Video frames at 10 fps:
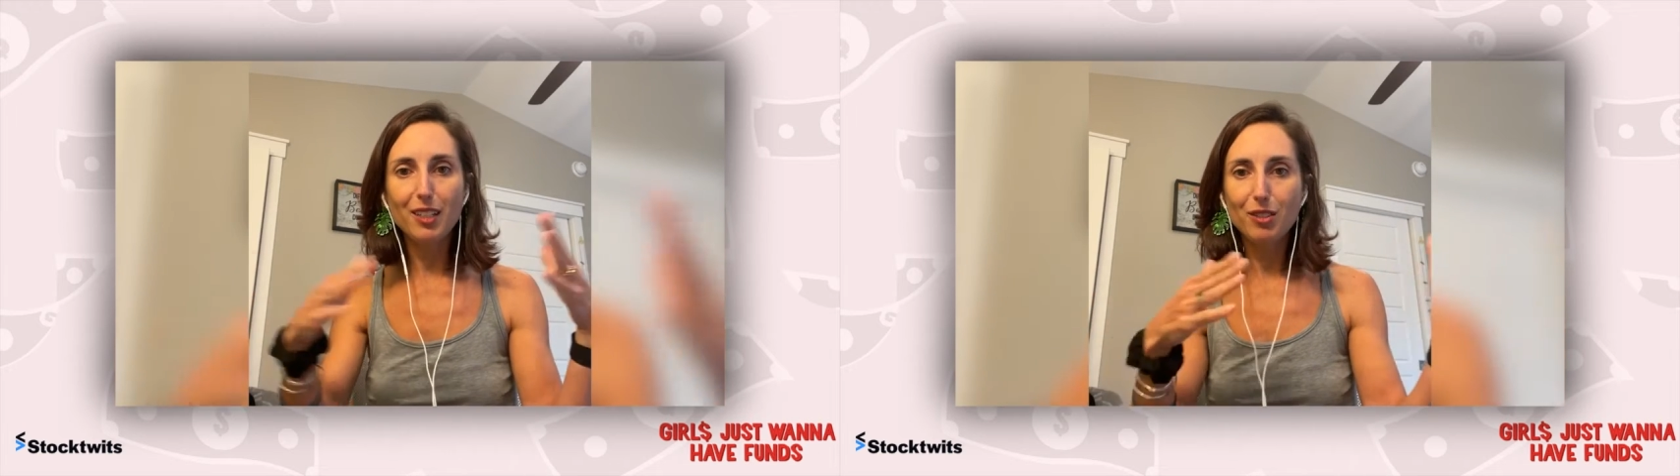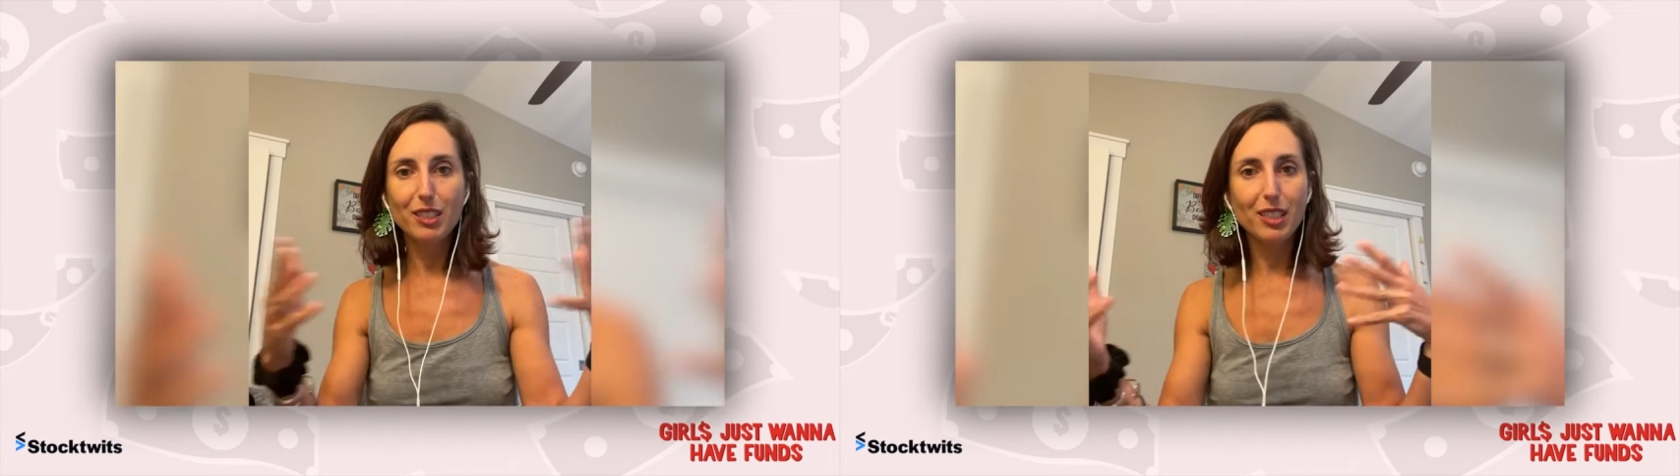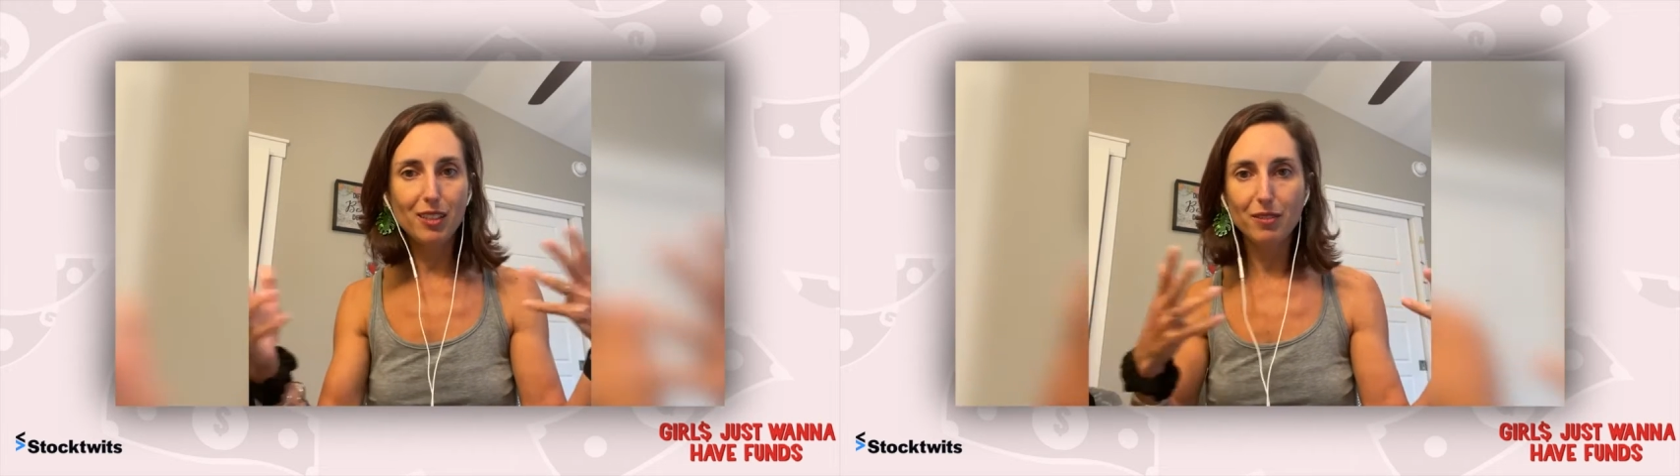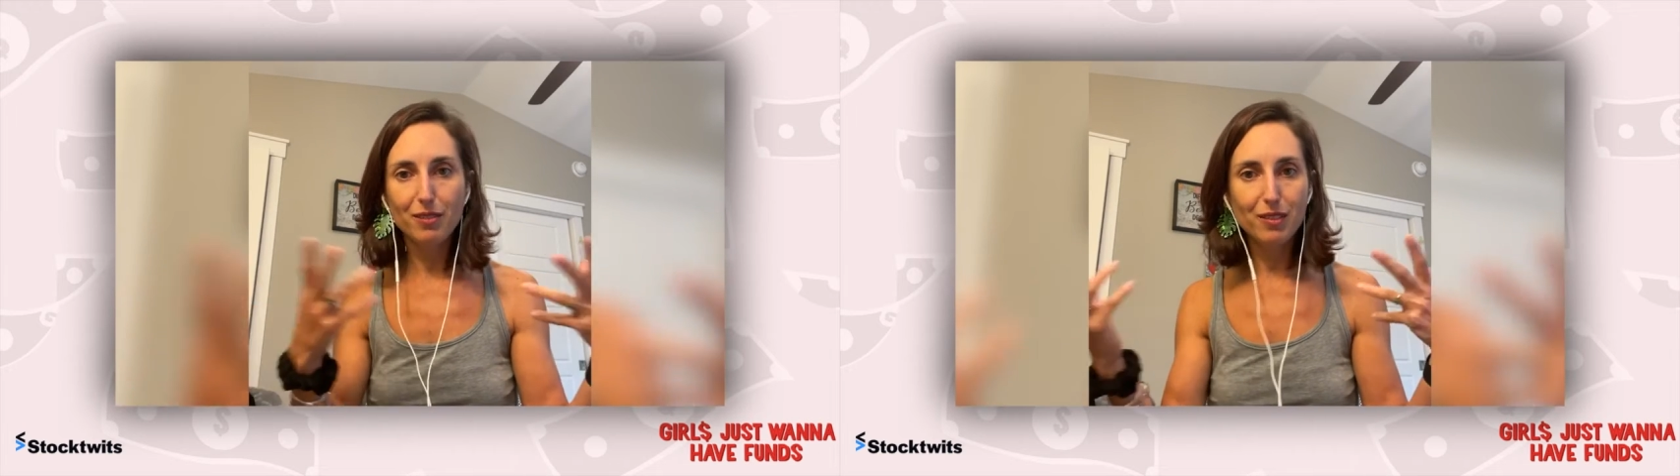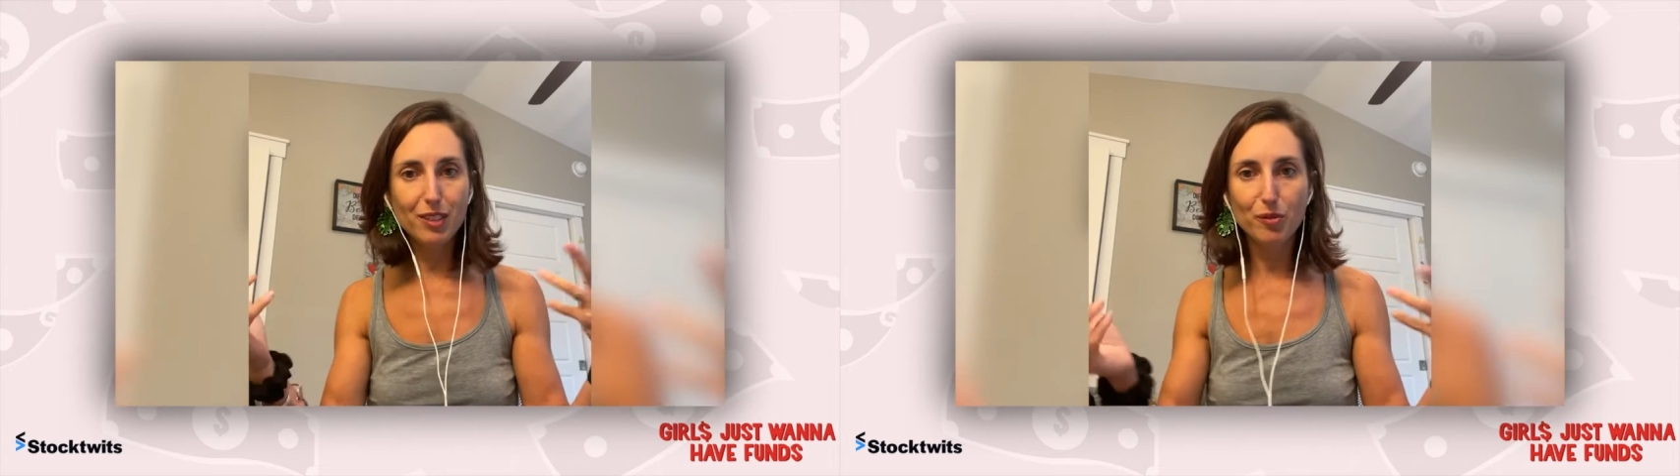it
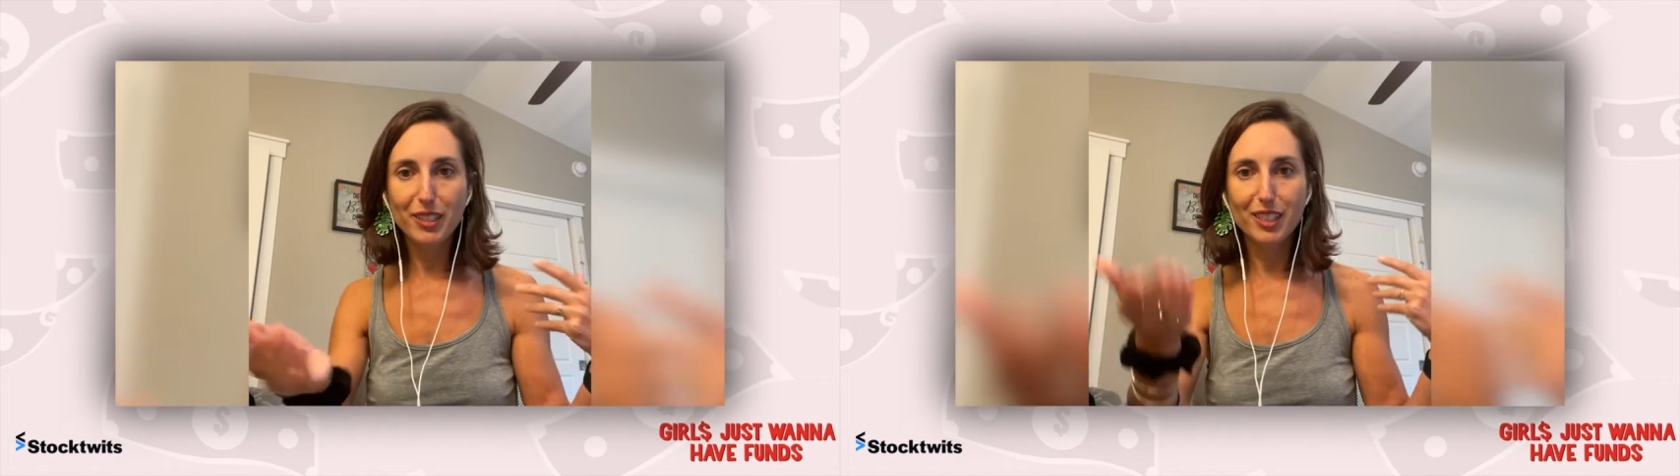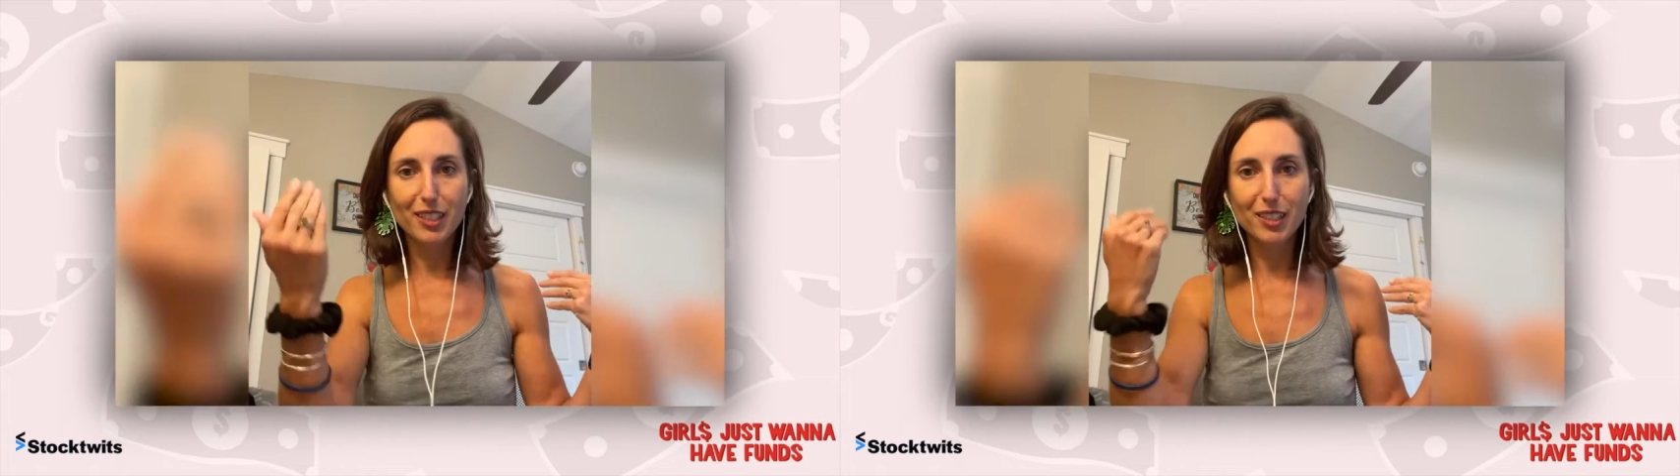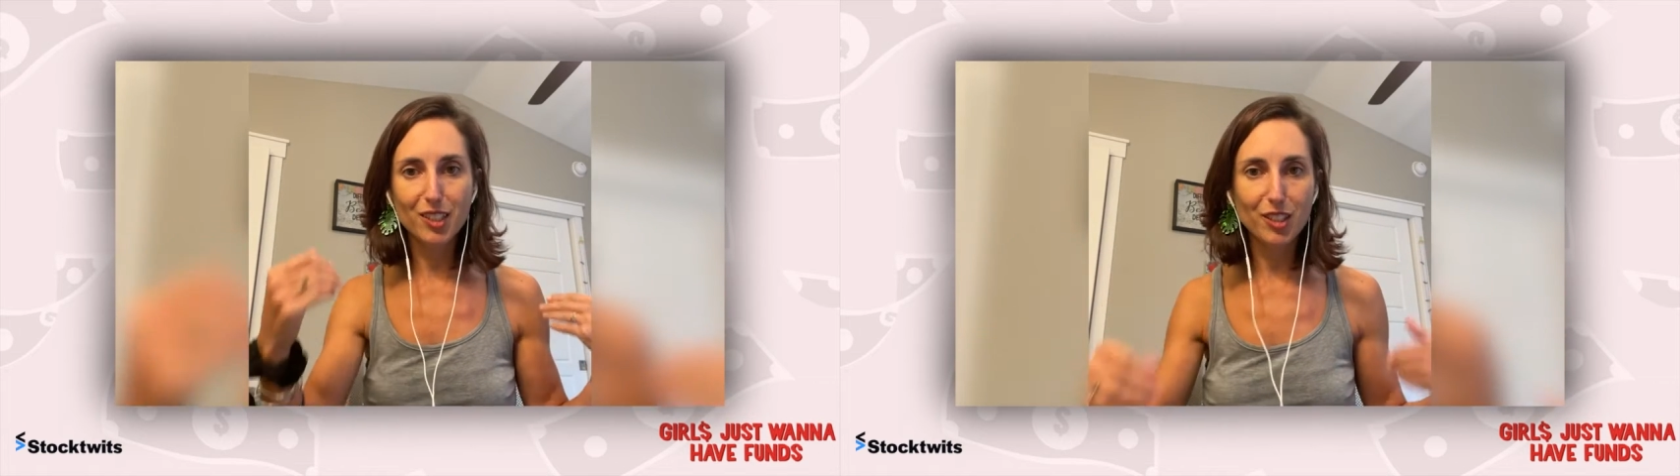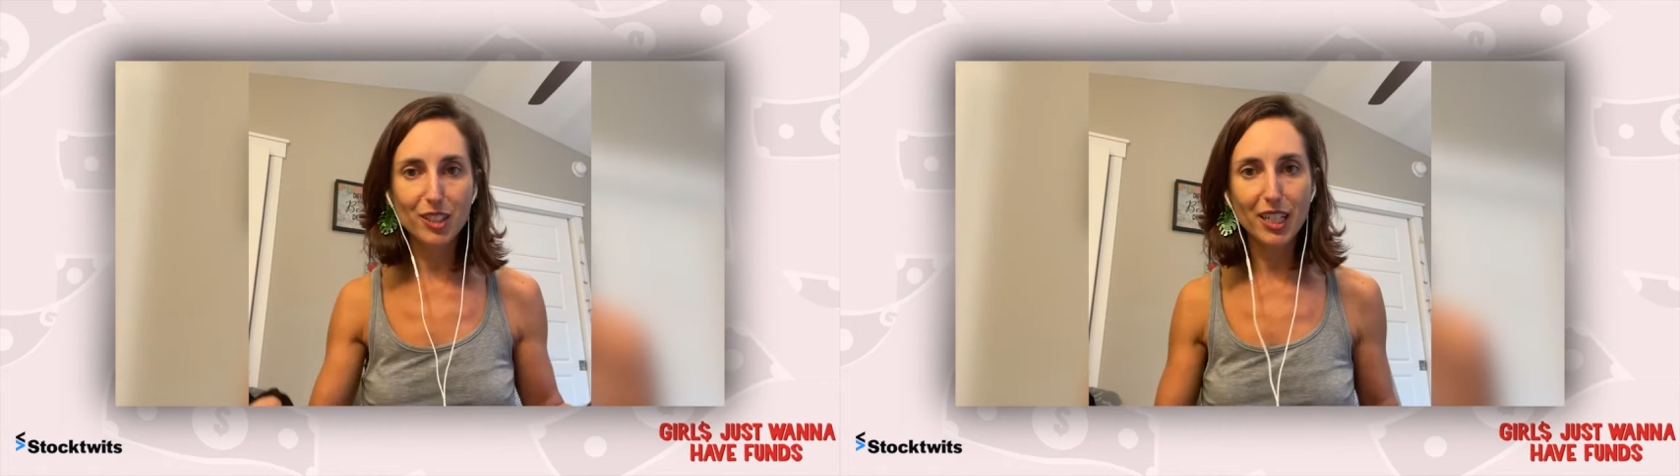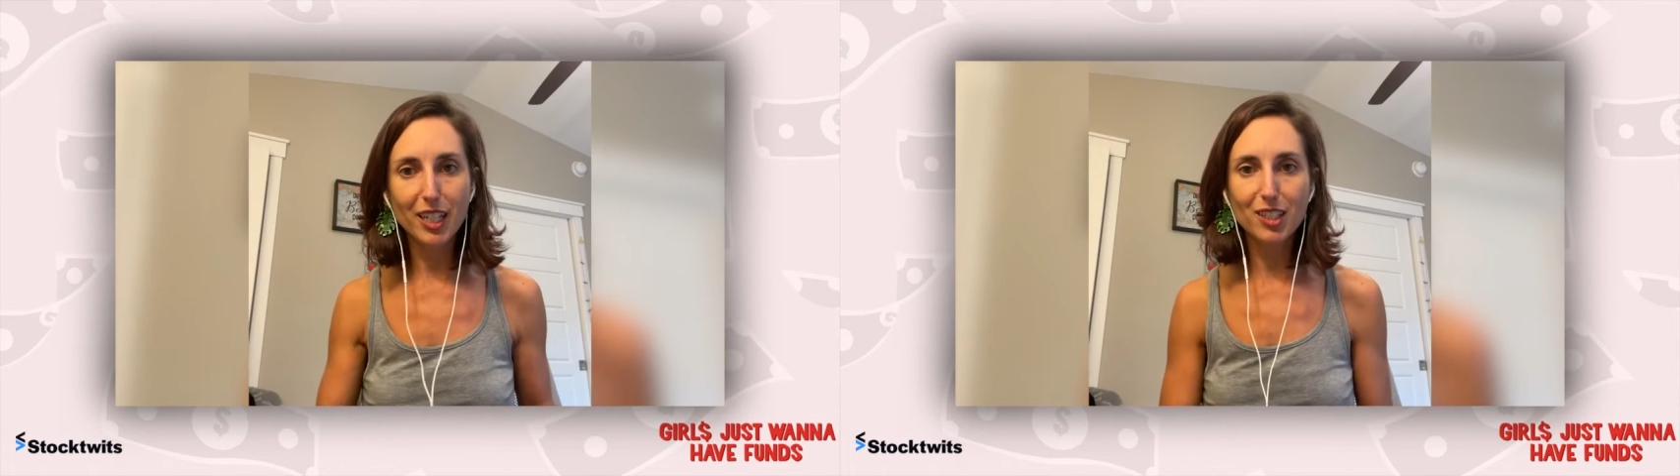would be an honest
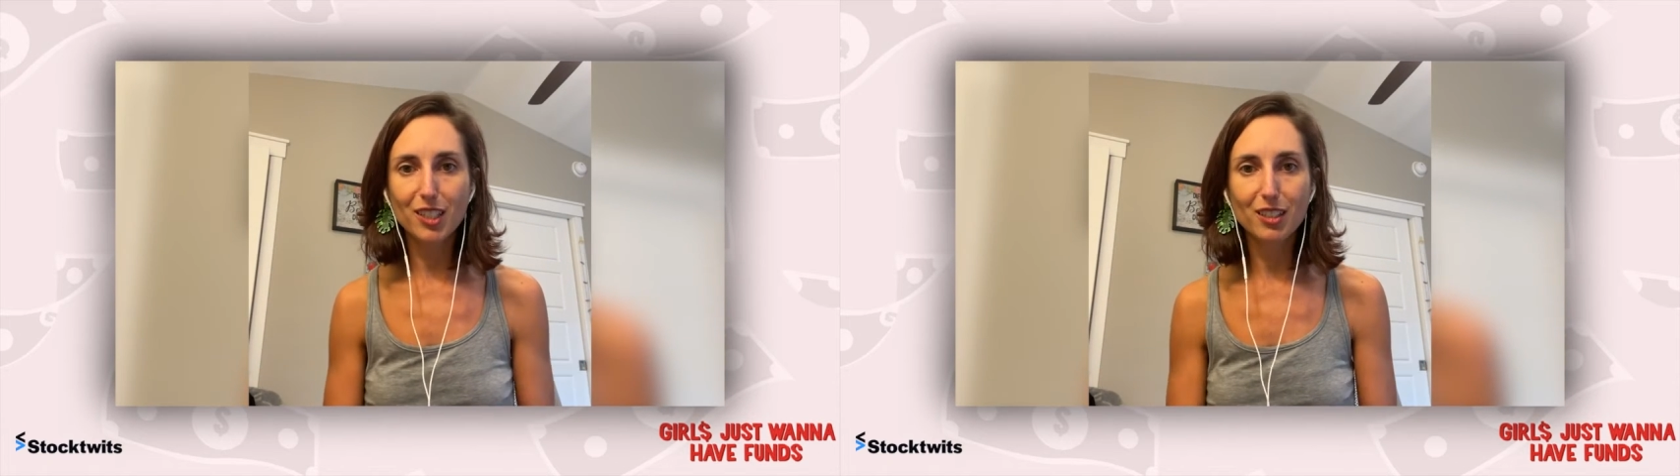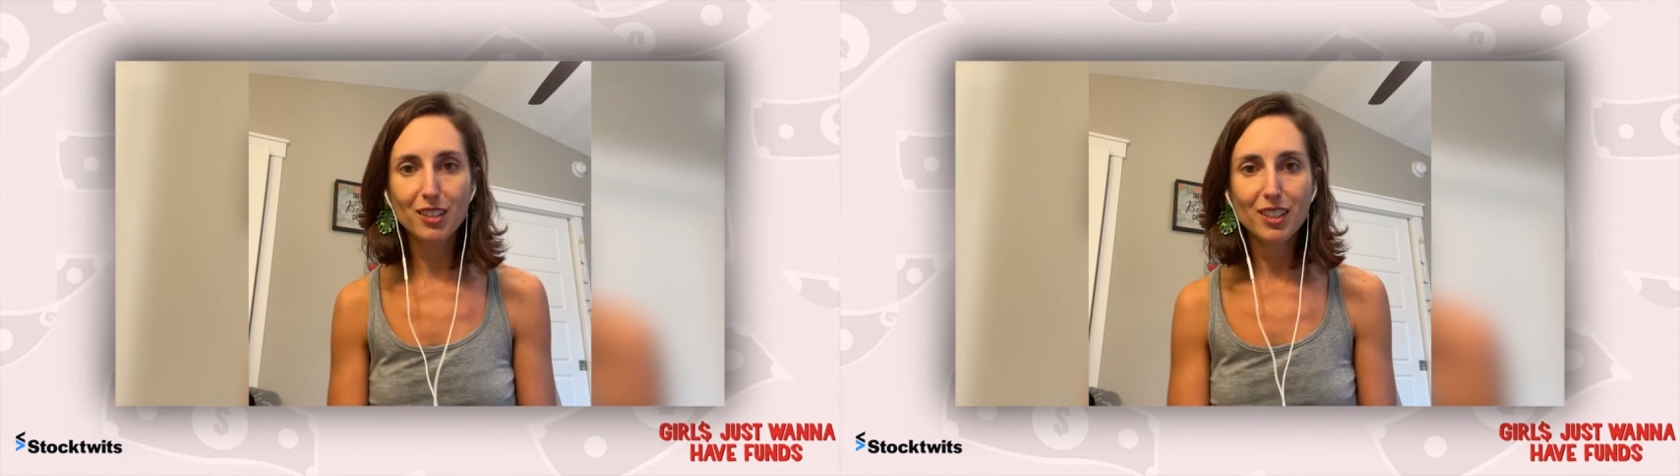transaction.